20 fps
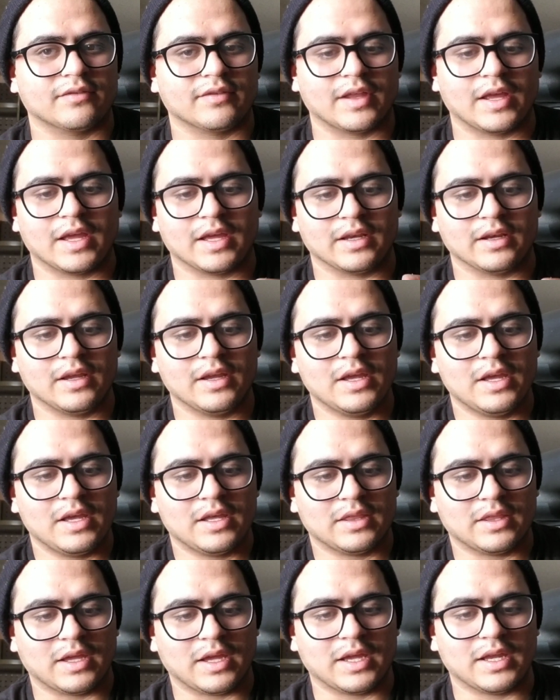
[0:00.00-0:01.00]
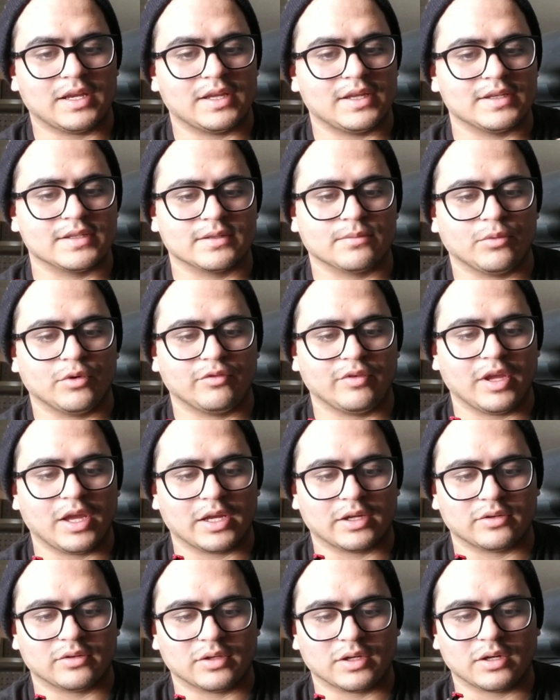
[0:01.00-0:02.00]
of the head. The head isn't movie
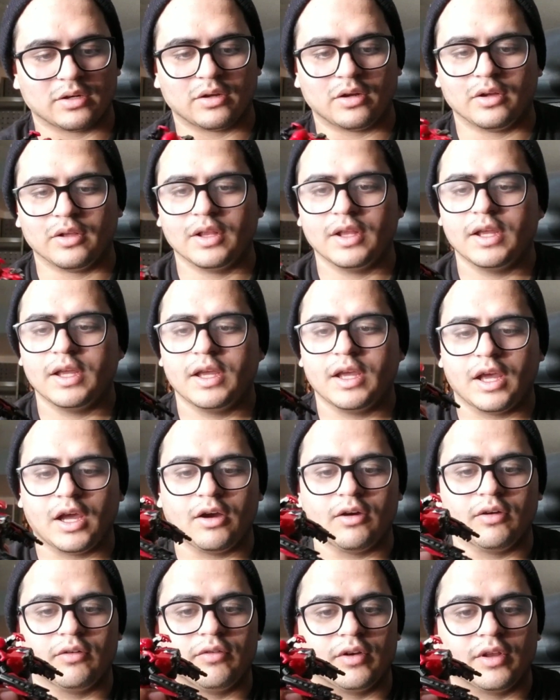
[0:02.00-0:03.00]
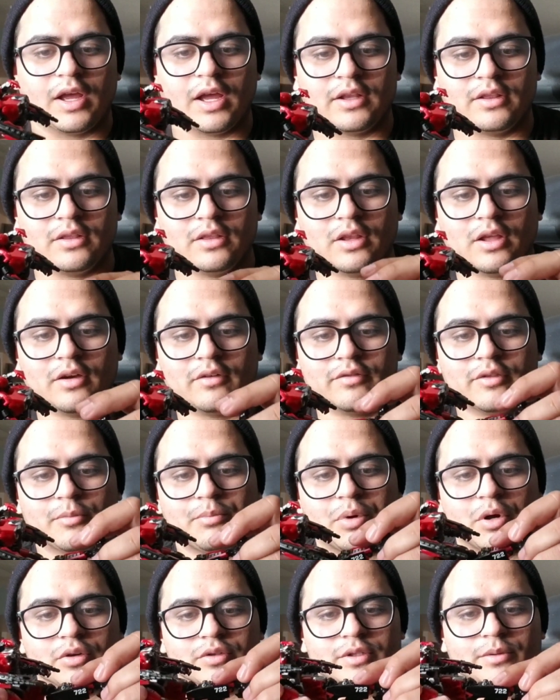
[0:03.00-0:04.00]
accurate at all. However, I love the
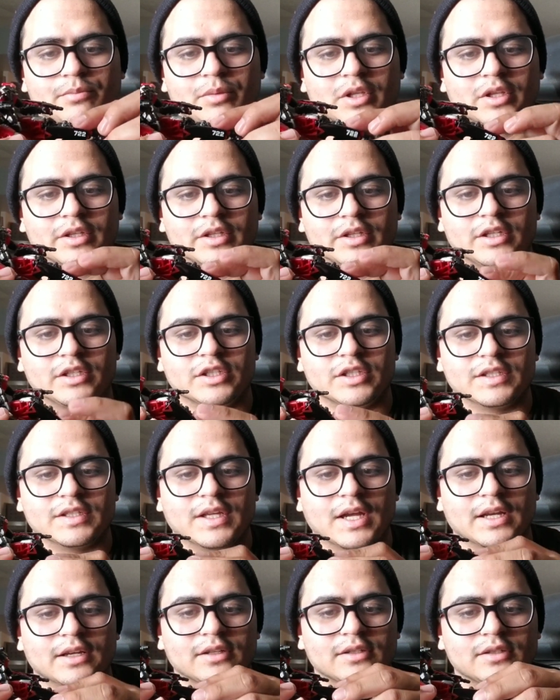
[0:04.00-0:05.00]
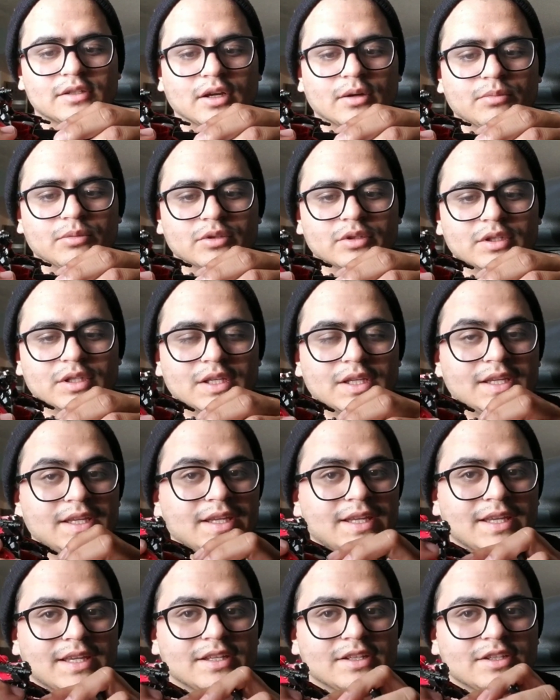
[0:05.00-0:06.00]
posability. She's got a double knee
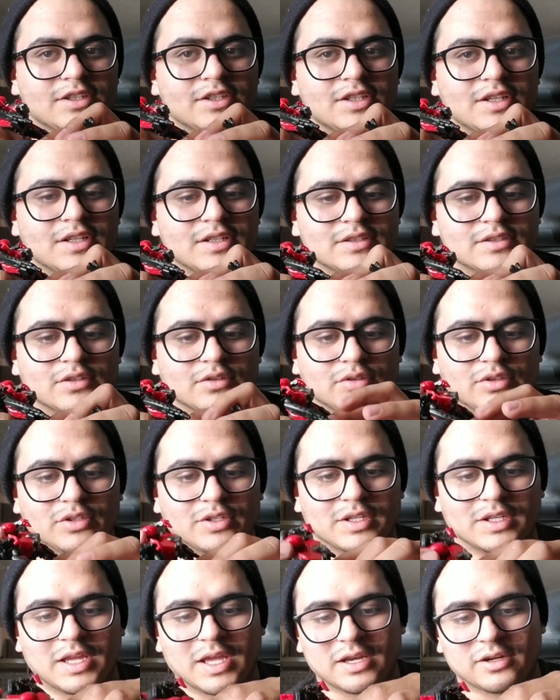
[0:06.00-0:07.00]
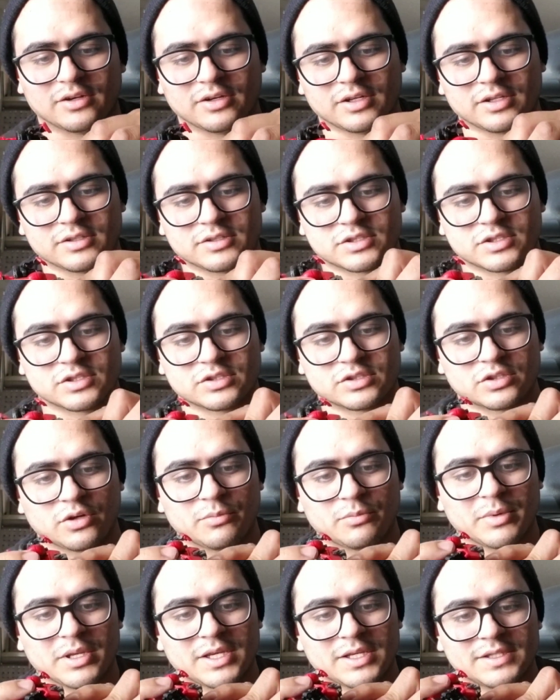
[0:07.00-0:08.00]
hinge, so you could get her in so
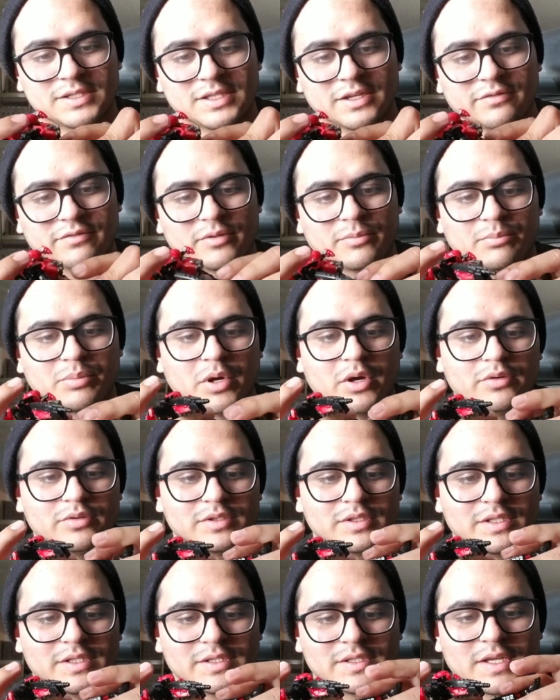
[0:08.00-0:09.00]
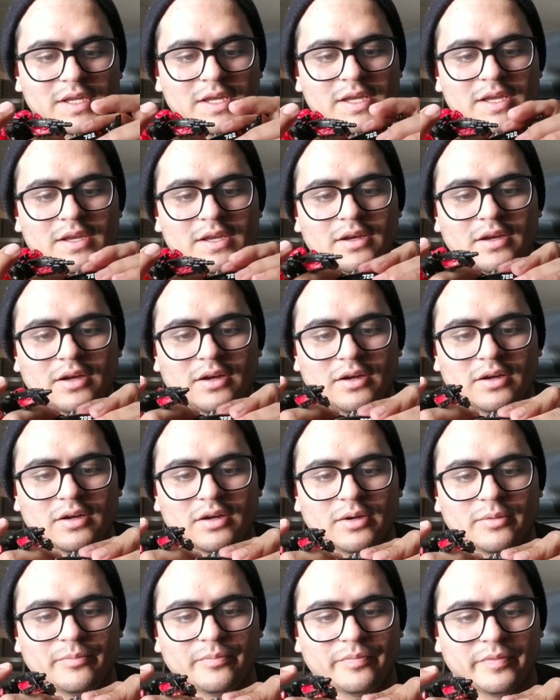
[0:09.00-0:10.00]
many different poses,
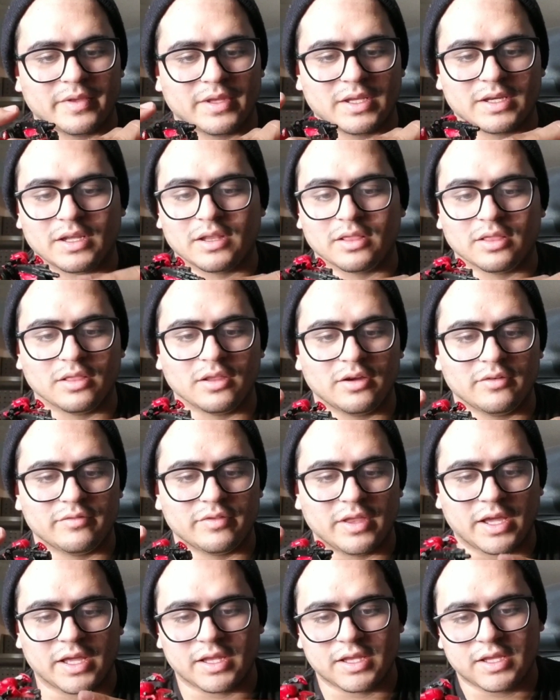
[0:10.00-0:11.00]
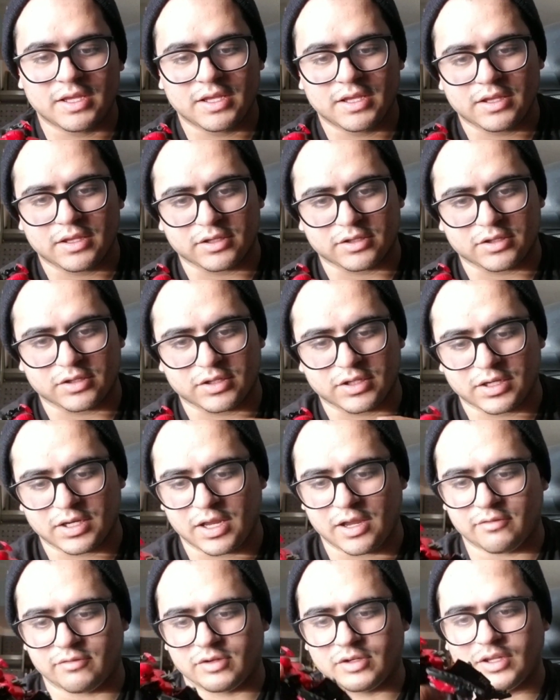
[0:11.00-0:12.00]
and I love that. Like you could
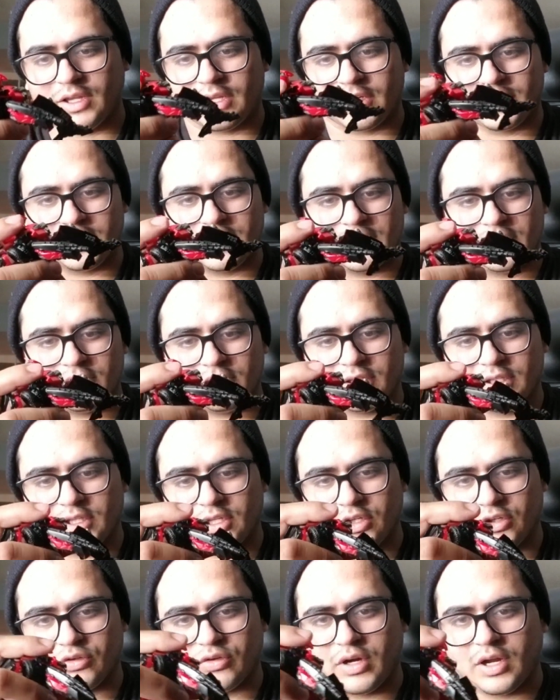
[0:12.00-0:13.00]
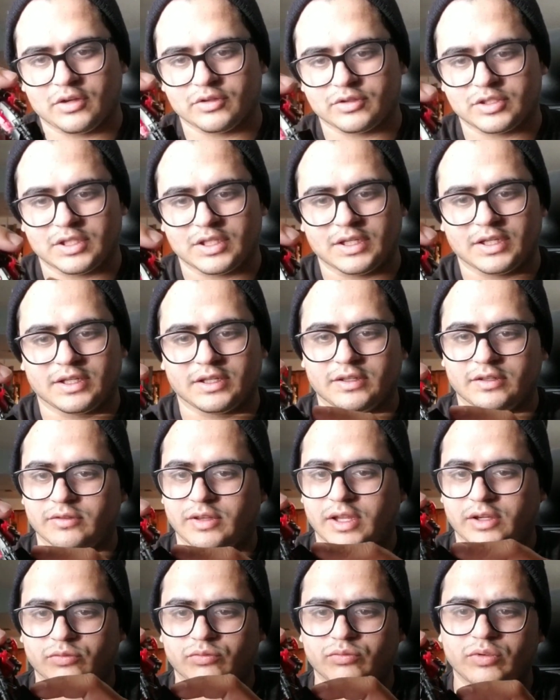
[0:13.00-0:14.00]
have her like kneeling and crouching and
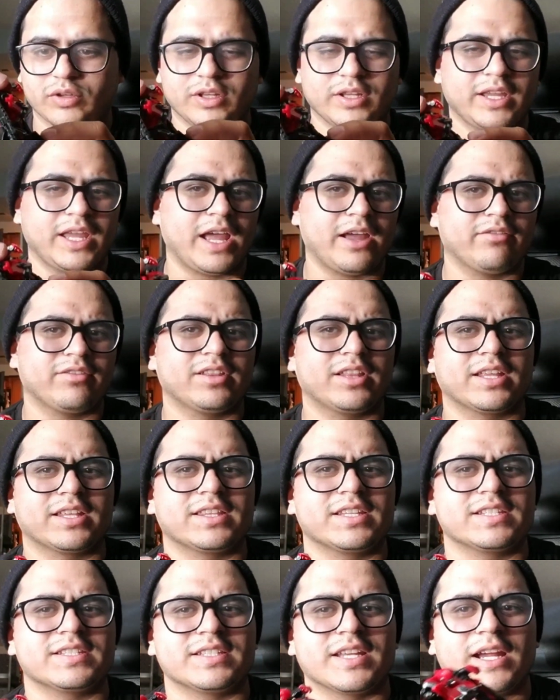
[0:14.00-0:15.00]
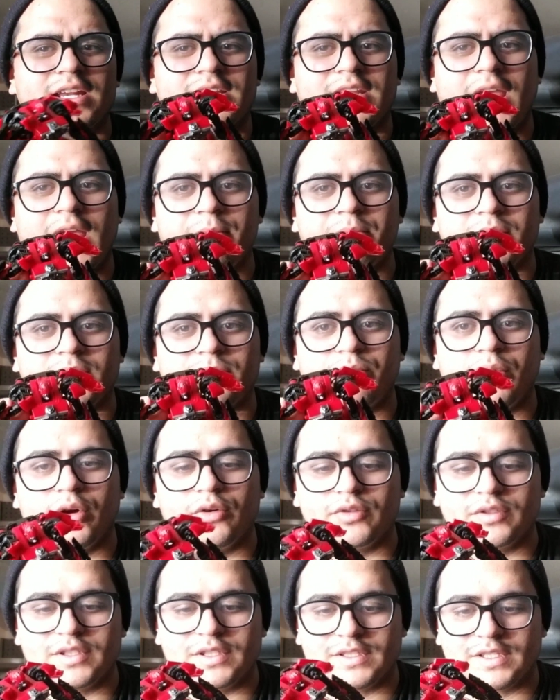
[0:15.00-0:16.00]
like really having like these dynamic
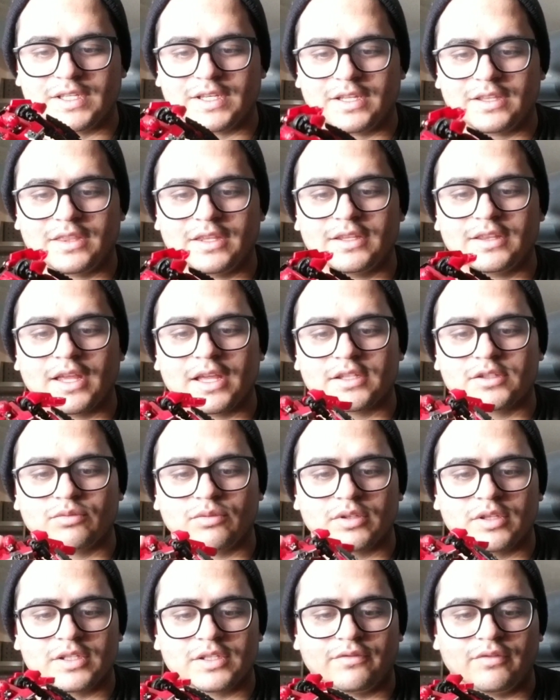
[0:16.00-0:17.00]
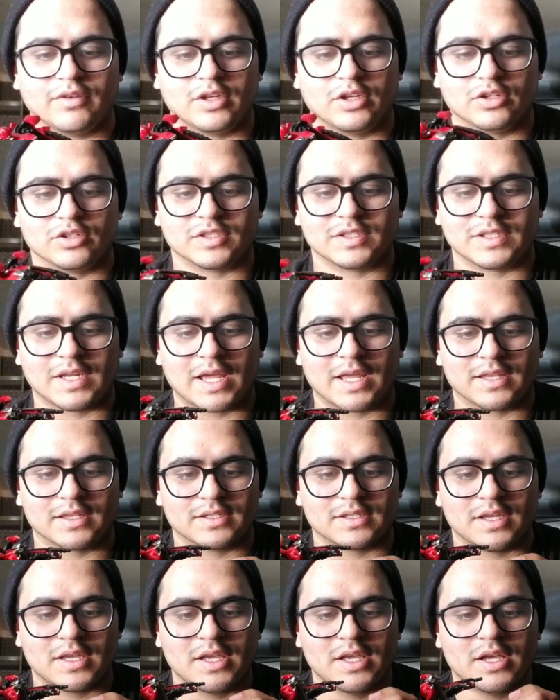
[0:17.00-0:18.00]
poses, and I think that's where this figure stands